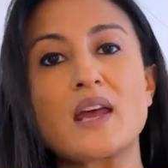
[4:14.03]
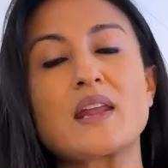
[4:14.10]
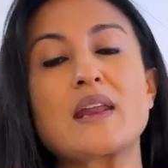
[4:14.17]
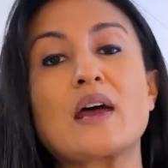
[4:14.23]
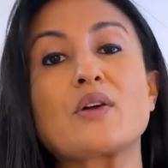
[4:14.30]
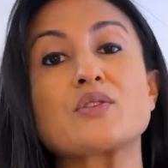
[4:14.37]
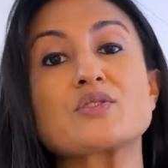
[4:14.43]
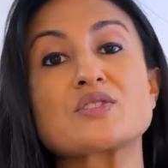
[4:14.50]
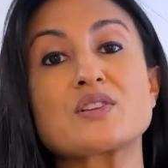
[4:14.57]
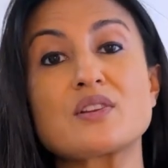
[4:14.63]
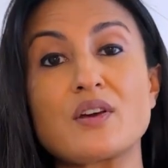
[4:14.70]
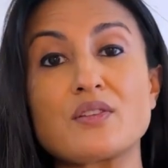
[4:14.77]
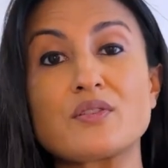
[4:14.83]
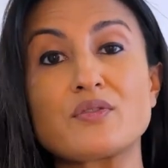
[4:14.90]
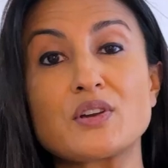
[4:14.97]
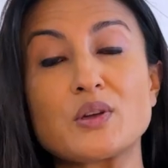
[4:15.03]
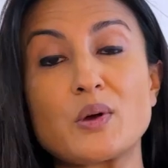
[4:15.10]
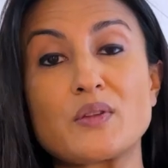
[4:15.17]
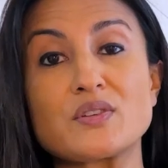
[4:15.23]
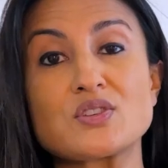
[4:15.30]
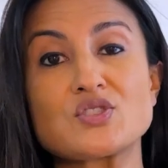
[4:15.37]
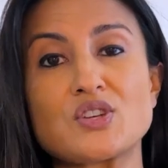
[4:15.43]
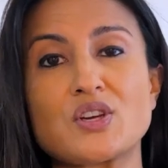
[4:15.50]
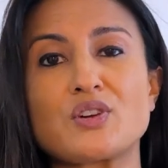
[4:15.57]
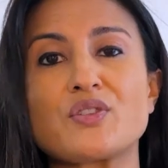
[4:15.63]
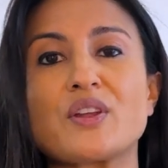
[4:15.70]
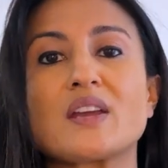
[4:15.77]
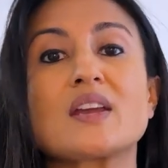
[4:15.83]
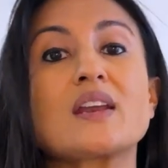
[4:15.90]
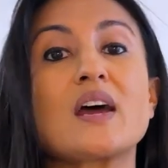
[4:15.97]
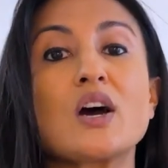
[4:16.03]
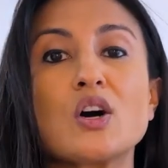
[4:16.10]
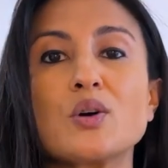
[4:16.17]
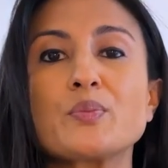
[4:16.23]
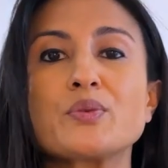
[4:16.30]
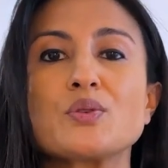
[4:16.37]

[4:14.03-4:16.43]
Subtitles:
Now, there's another video on this channel that can help